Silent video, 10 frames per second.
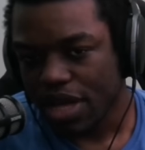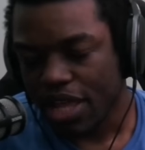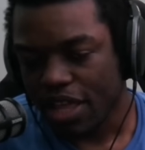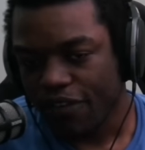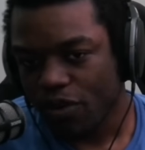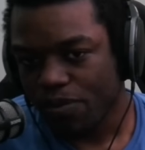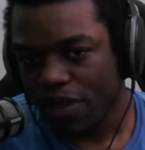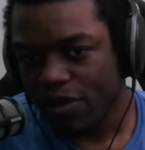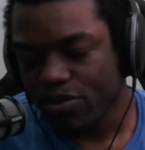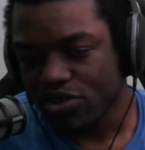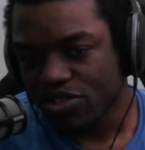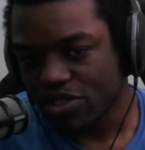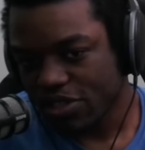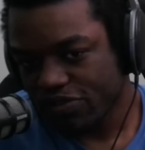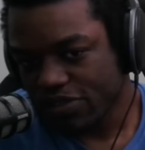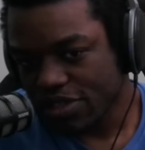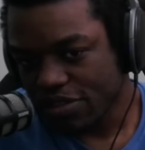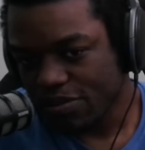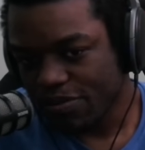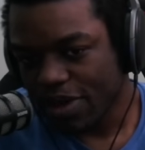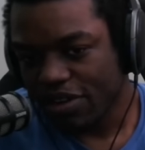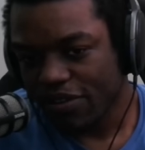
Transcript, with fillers: I, if you're playing Mojo, this feels a little bit better.